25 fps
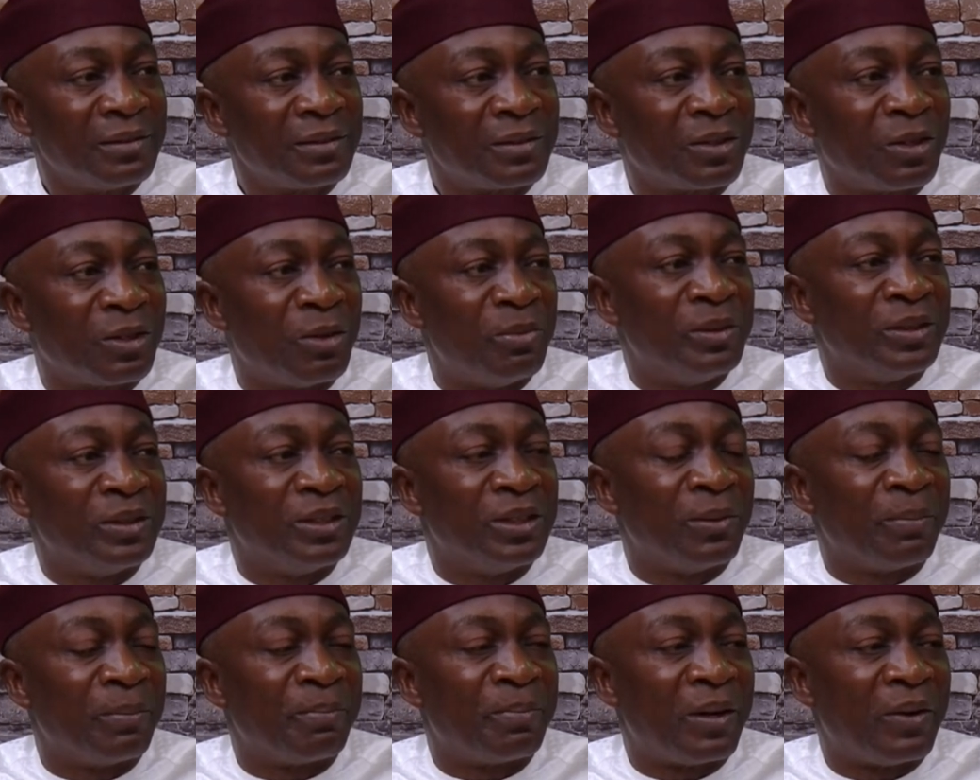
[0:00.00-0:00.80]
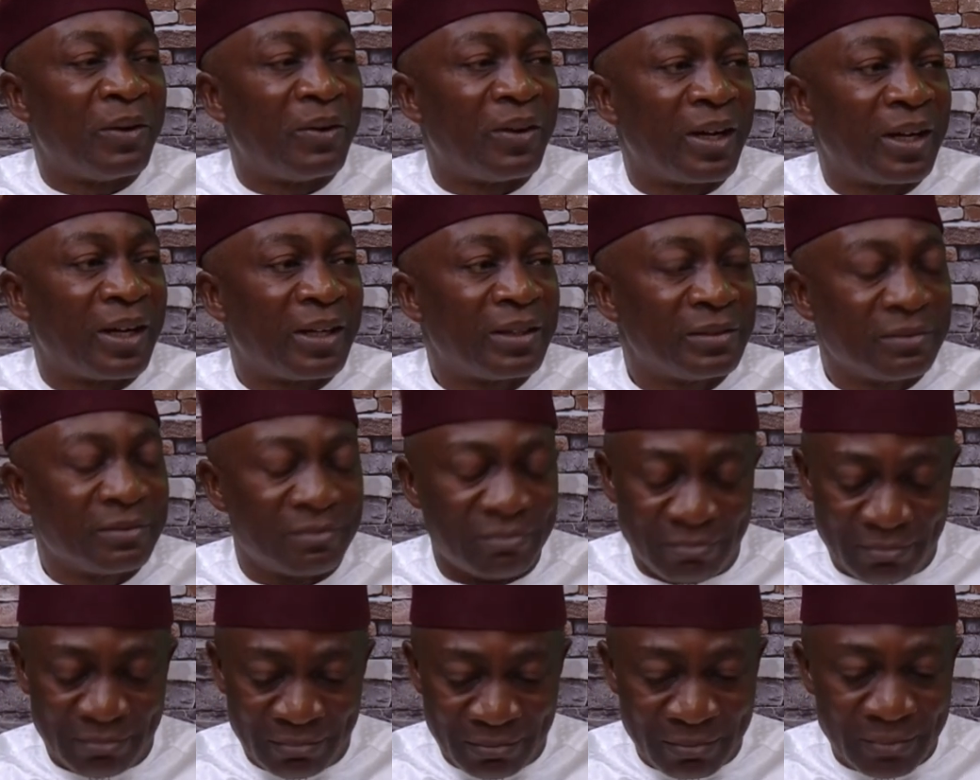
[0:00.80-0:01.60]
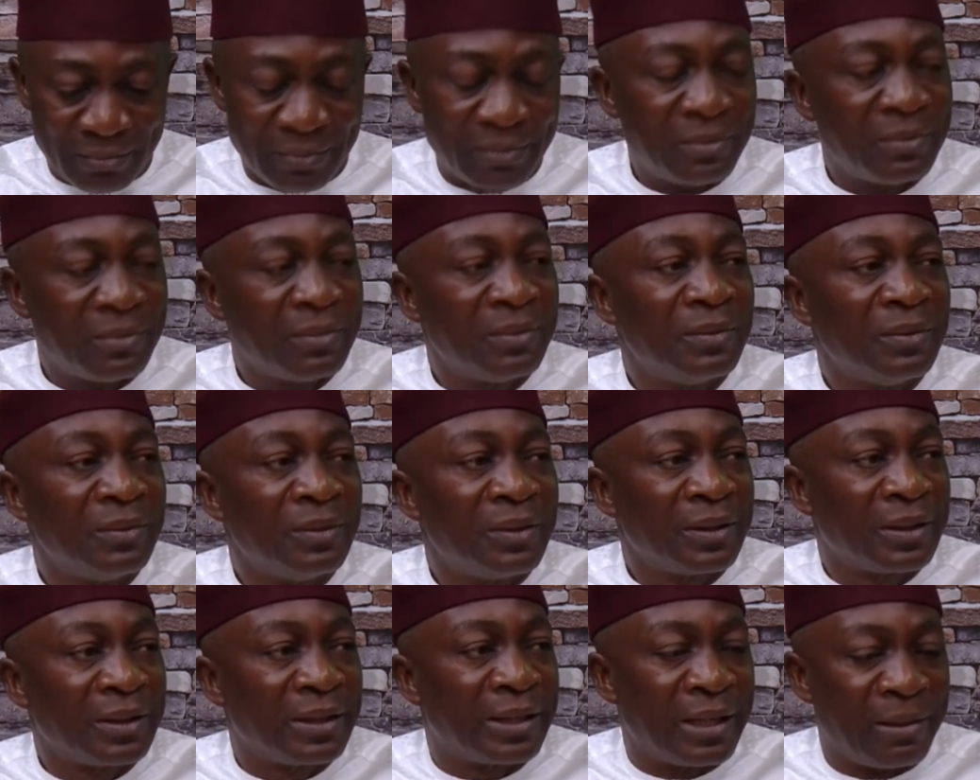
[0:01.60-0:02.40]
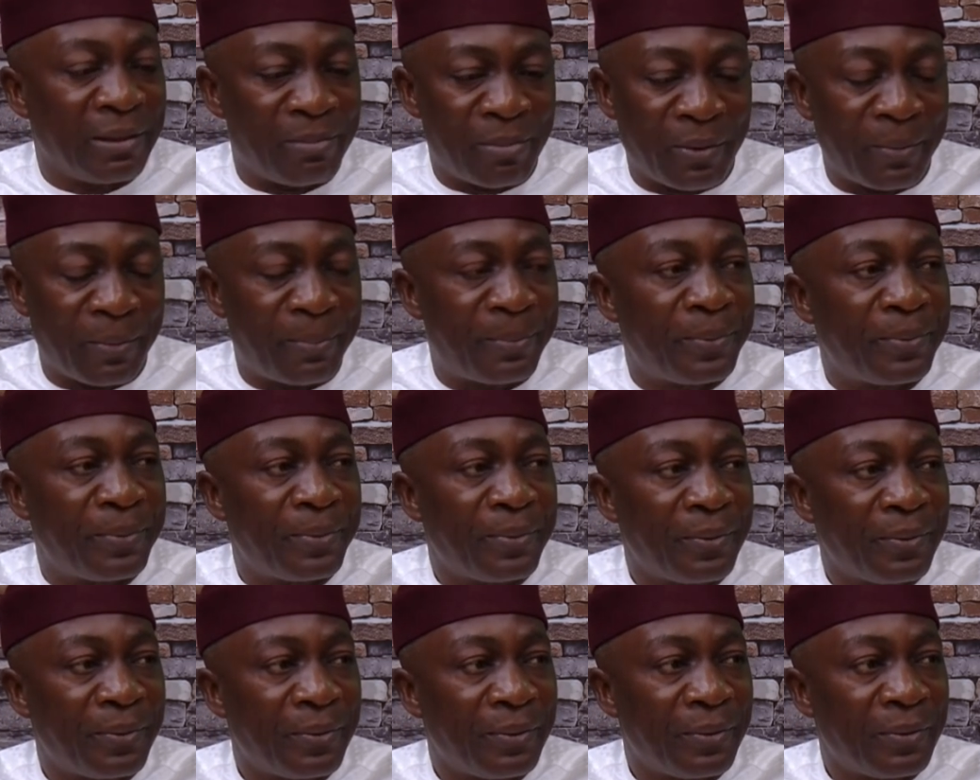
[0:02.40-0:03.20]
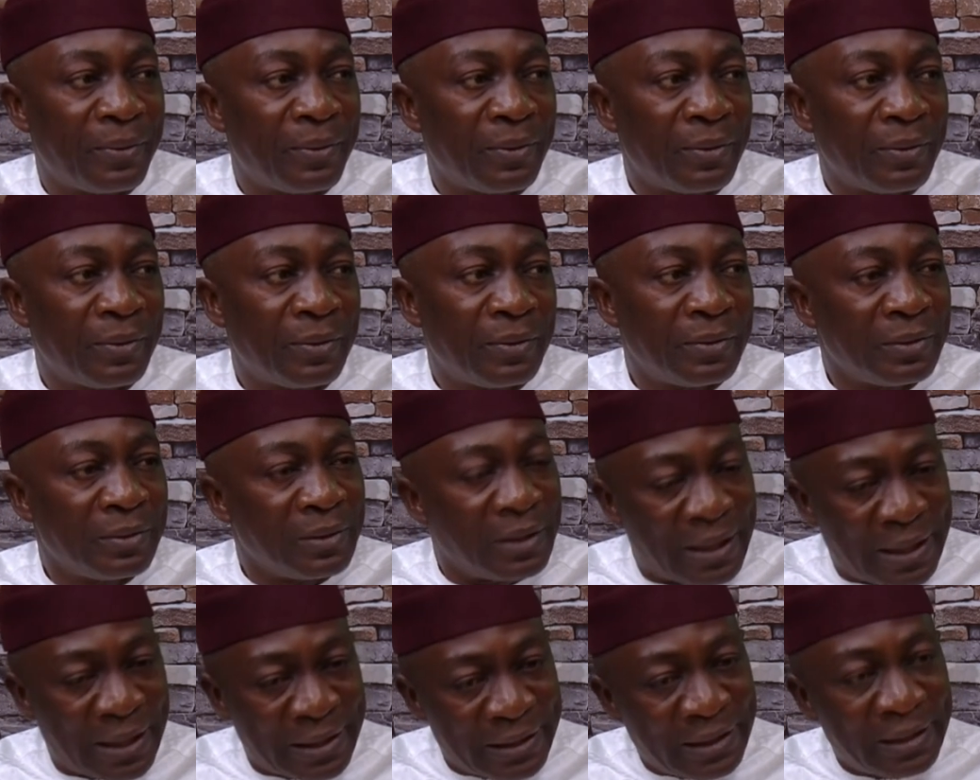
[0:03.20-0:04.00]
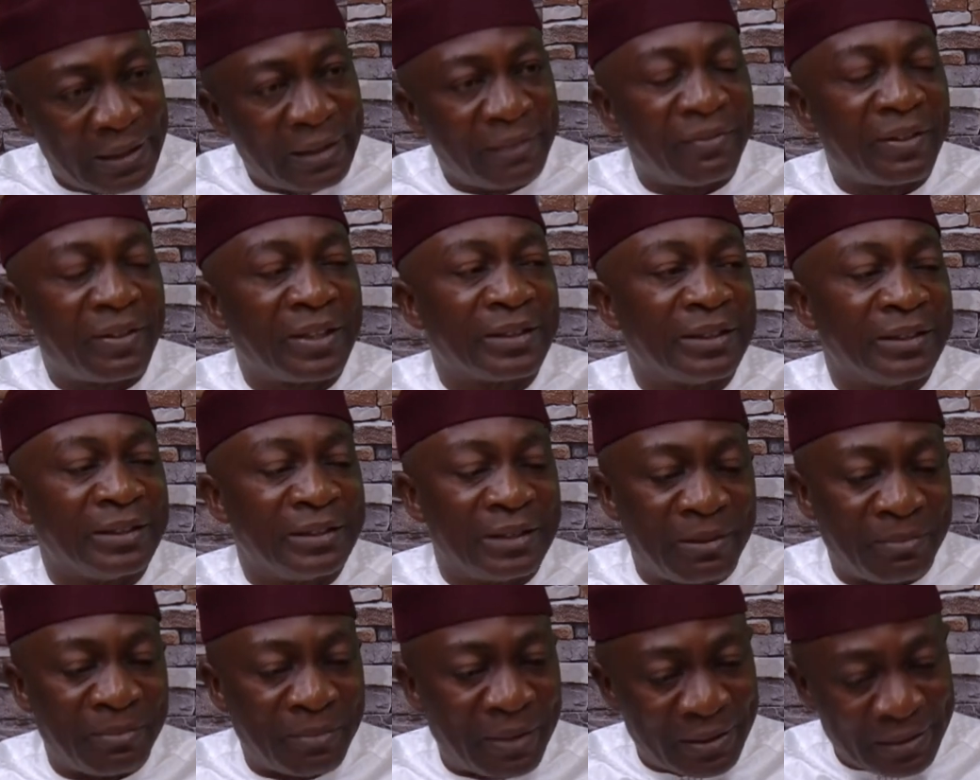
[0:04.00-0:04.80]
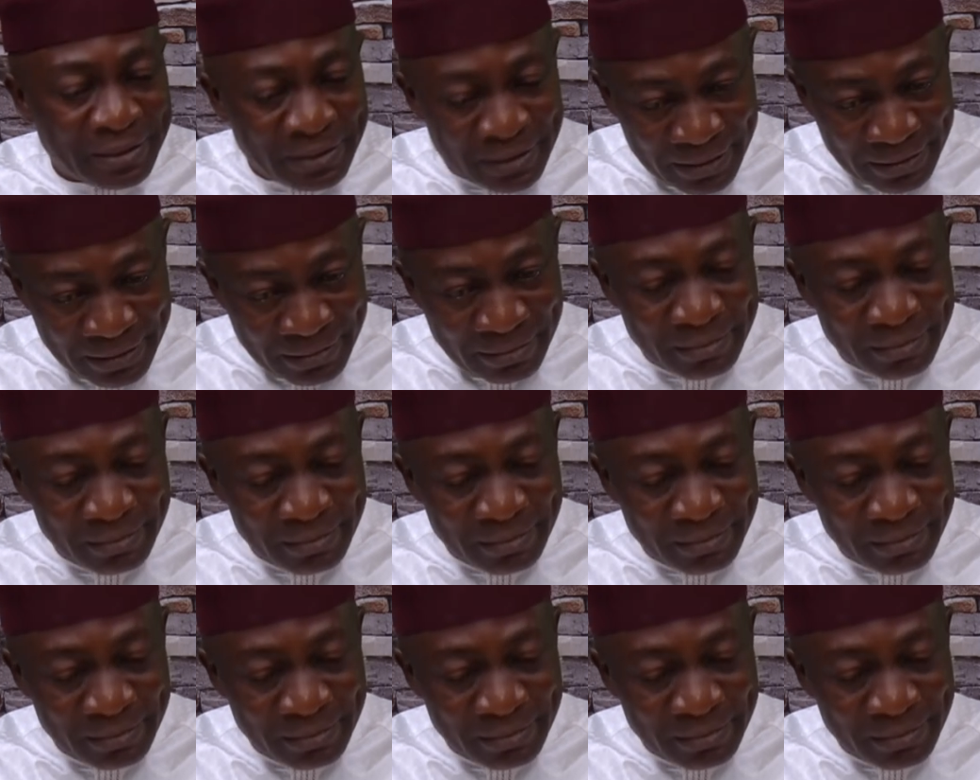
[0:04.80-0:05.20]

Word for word: Committee on Power came up and then invited them and